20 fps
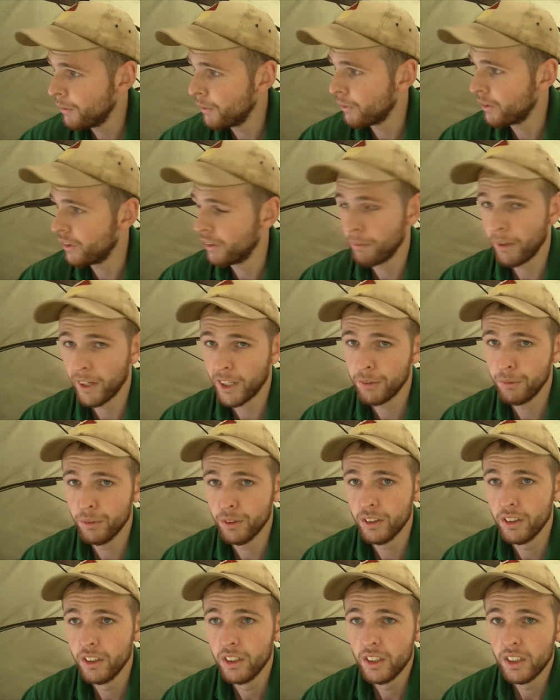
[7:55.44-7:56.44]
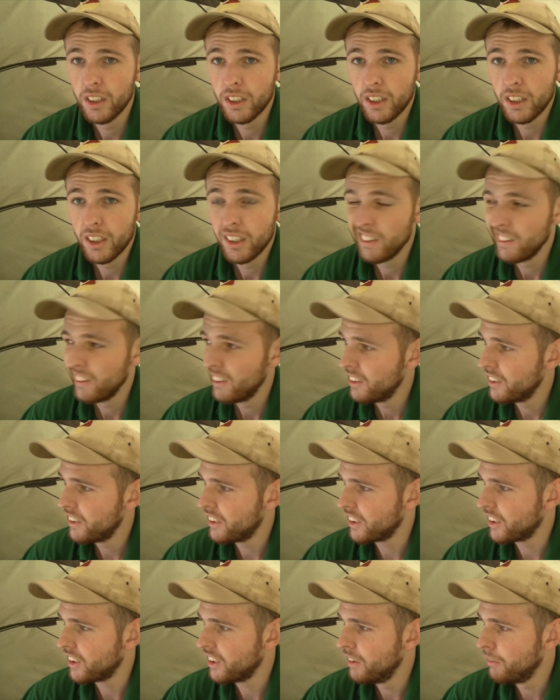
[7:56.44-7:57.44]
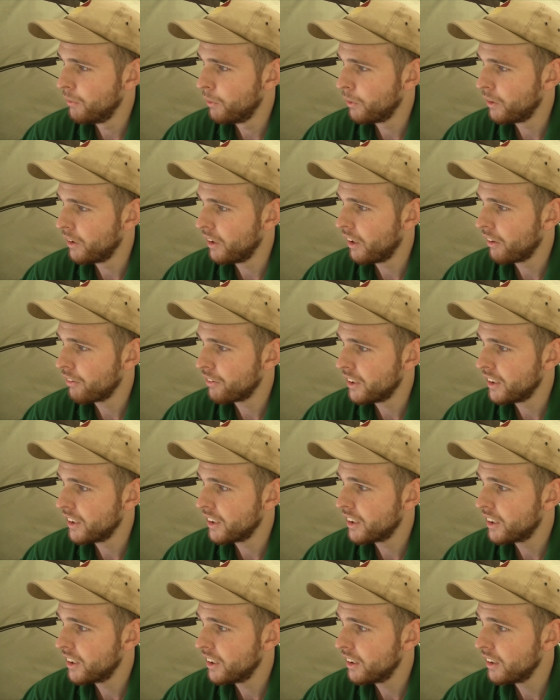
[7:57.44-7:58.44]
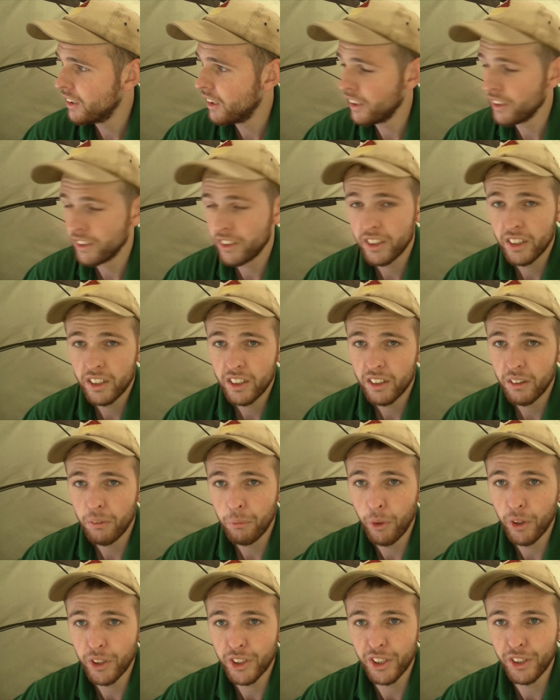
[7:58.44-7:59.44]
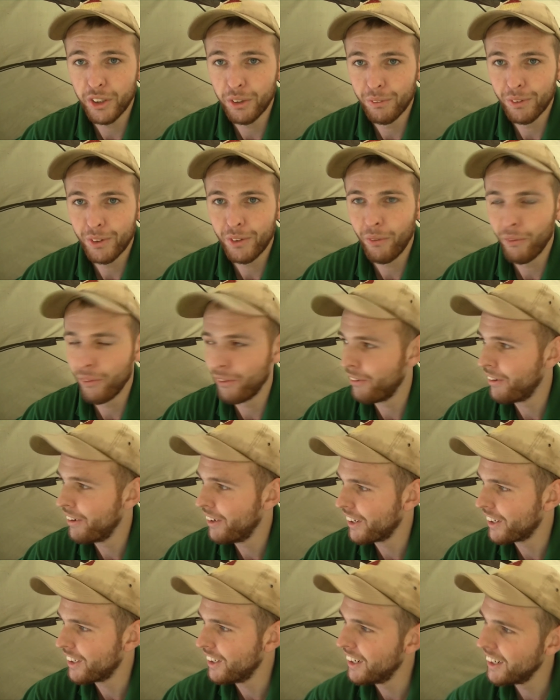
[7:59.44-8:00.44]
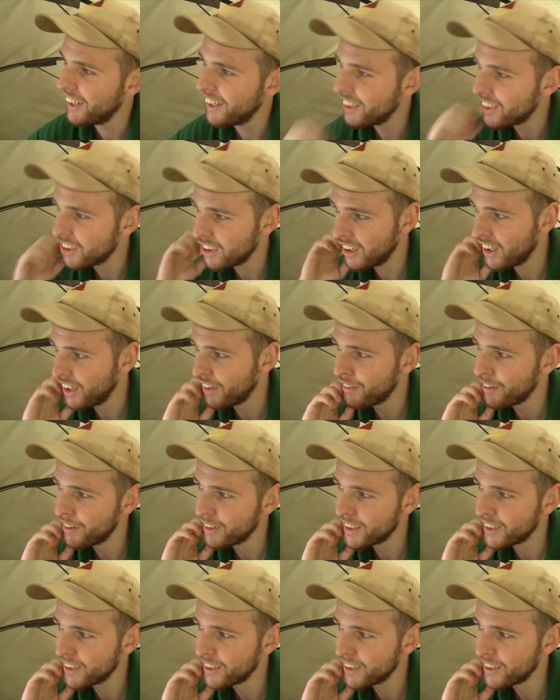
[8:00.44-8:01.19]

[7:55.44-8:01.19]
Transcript: we've got to pack up at 6 in the morning, half 6. As work's only up the corner, I can literally leave here at